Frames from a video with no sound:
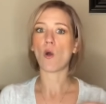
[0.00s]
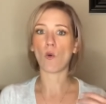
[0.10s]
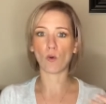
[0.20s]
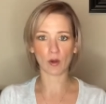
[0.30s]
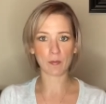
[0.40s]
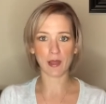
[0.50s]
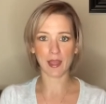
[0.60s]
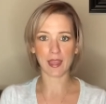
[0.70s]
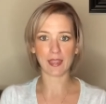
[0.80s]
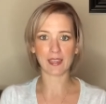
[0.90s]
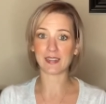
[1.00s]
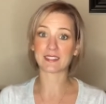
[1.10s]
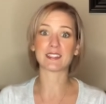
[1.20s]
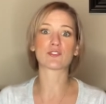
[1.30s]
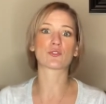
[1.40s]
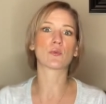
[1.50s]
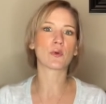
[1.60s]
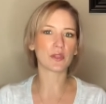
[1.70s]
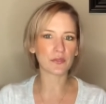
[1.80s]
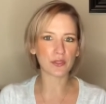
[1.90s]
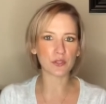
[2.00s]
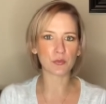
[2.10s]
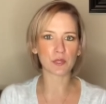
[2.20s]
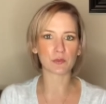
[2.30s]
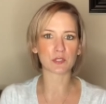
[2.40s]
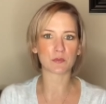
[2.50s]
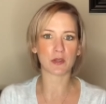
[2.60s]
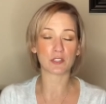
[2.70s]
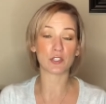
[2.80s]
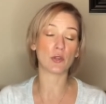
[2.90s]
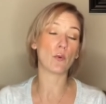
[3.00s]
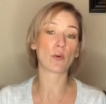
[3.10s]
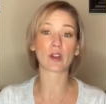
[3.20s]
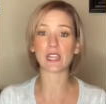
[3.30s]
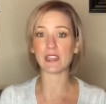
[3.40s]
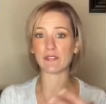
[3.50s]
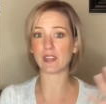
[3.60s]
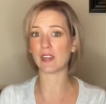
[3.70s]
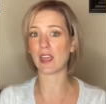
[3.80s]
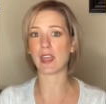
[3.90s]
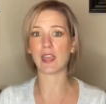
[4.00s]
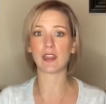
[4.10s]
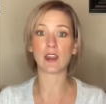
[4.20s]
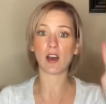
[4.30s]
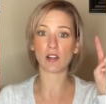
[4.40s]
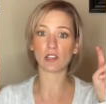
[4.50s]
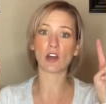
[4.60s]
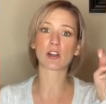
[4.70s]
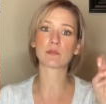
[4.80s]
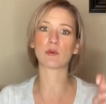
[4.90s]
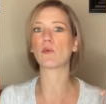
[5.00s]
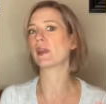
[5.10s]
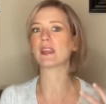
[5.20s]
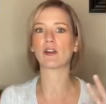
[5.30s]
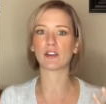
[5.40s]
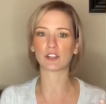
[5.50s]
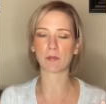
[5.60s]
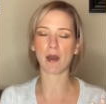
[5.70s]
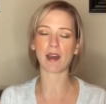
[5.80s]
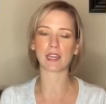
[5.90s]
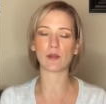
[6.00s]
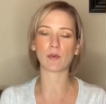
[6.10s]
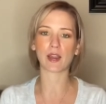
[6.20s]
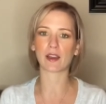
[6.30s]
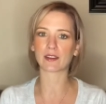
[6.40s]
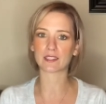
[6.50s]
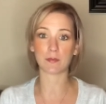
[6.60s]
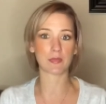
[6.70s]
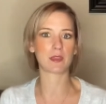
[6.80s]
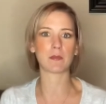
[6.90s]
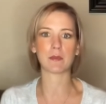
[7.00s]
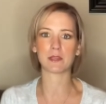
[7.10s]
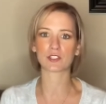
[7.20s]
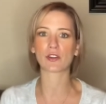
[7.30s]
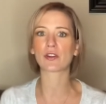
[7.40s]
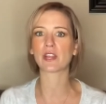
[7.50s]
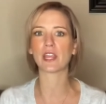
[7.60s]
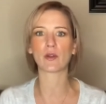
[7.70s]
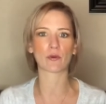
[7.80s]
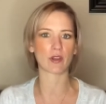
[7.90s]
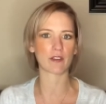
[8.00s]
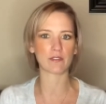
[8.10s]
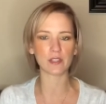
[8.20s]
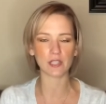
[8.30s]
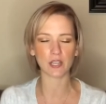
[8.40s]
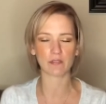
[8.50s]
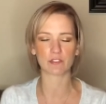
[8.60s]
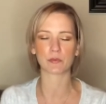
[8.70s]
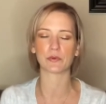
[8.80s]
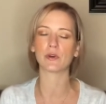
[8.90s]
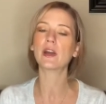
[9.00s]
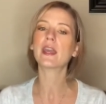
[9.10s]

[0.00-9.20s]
or by an essential oil that you really respond to, or even an alarm point on your body where something maybe is hurting or not feeling comfortable.